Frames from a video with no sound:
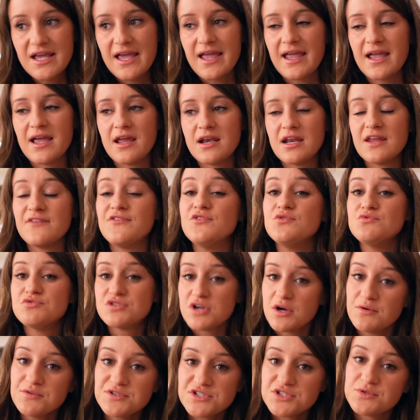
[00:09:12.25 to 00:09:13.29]
And if you
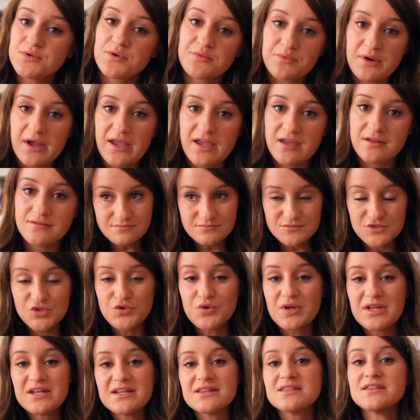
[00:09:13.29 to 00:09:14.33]
don't do it right, you
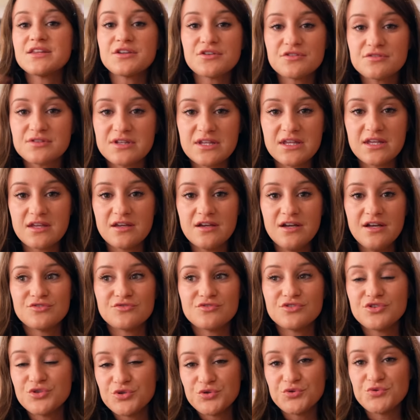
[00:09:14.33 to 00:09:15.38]
can literally
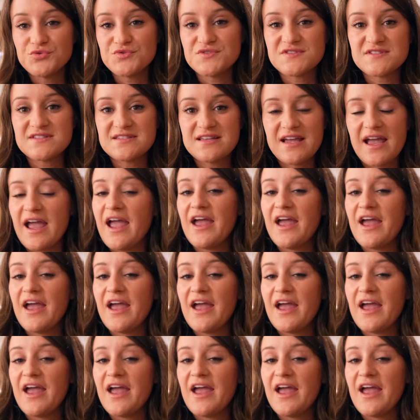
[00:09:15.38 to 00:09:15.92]
lose